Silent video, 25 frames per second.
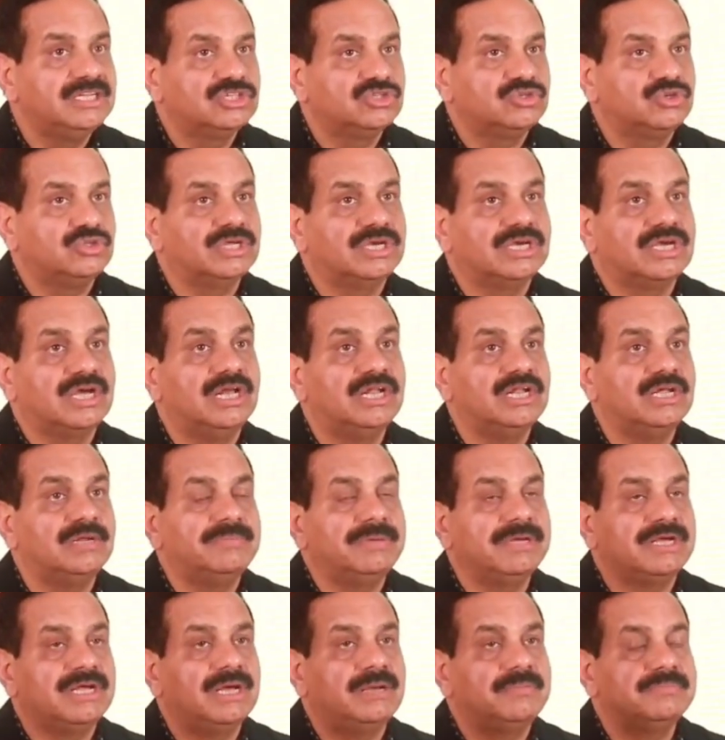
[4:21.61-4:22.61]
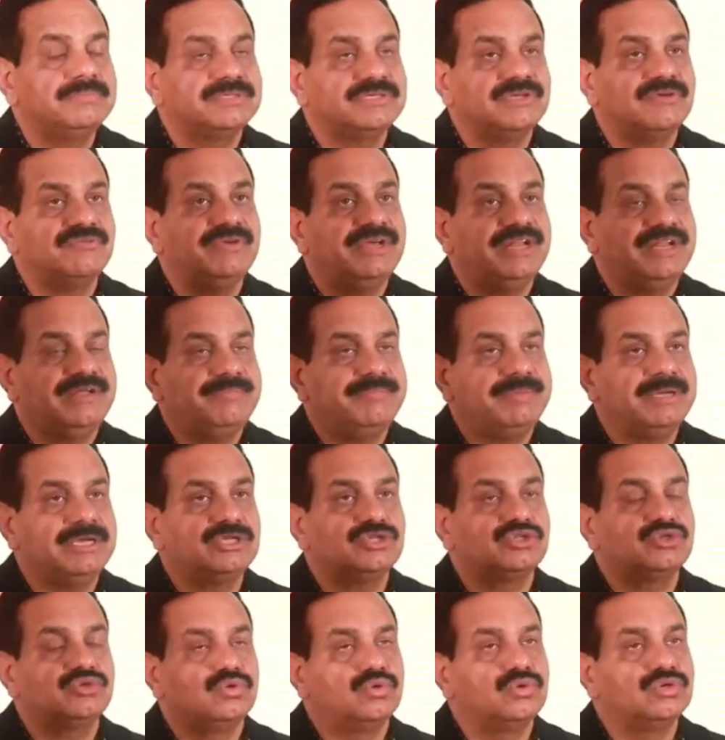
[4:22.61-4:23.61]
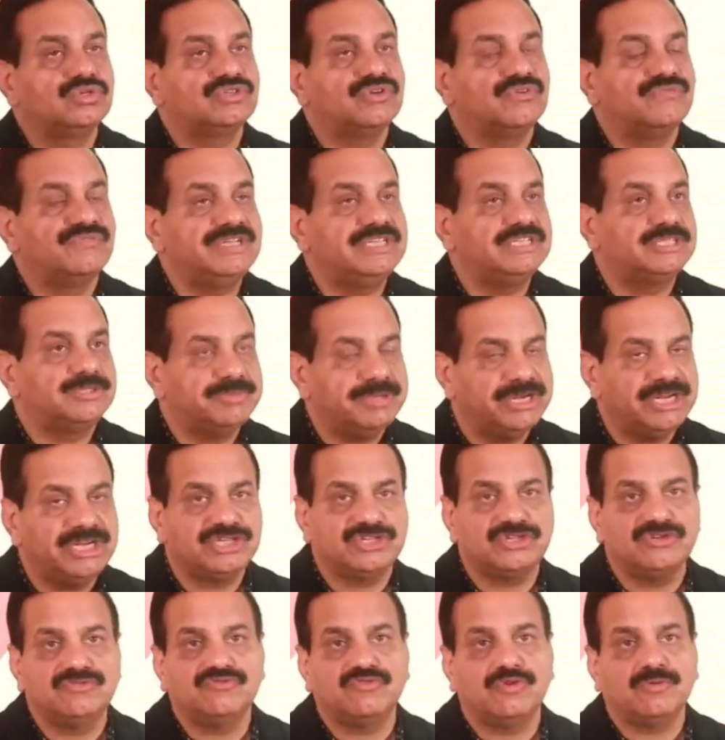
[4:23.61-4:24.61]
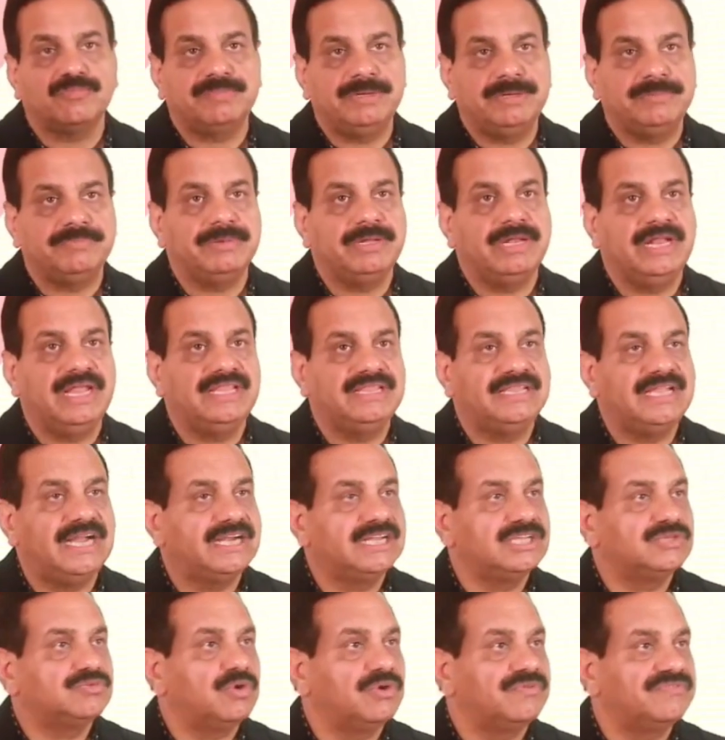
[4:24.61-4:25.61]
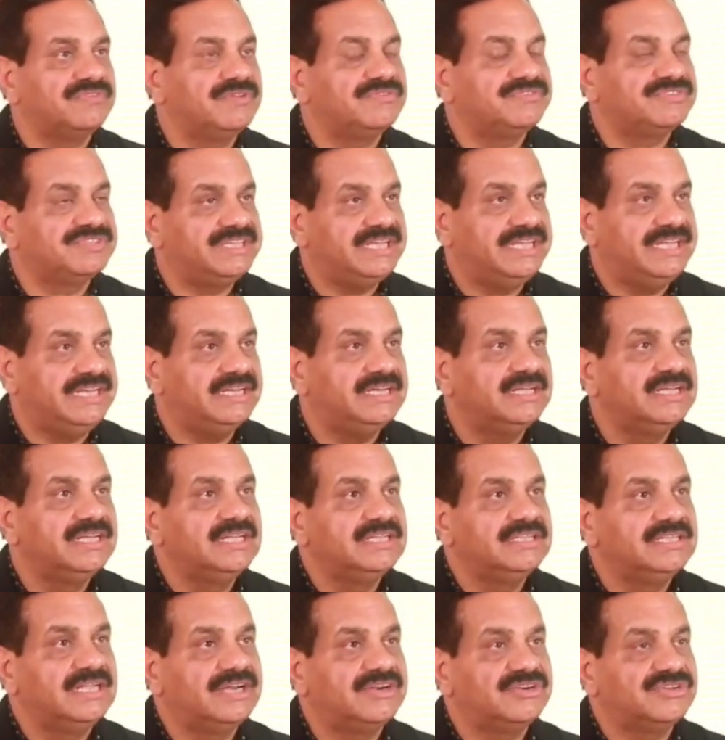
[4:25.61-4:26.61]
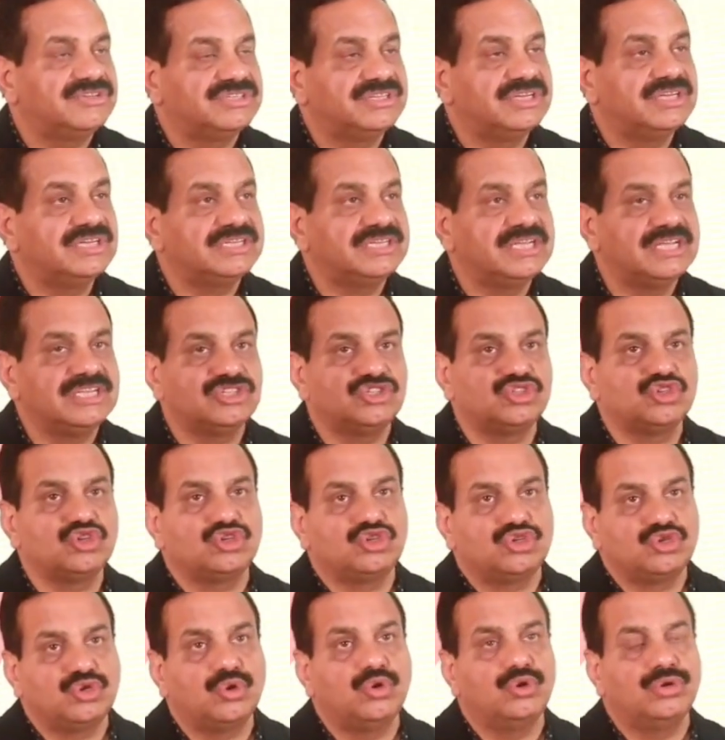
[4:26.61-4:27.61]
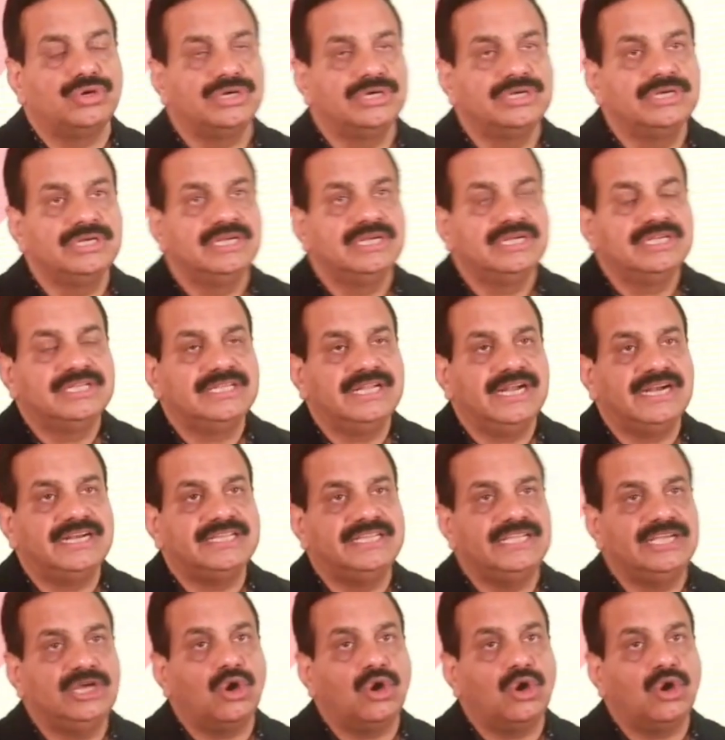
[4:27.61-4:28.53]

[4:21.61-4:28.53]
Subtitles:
So the color becomes a very big source of inspiration for people, and that is what we have seen, that research has shown that the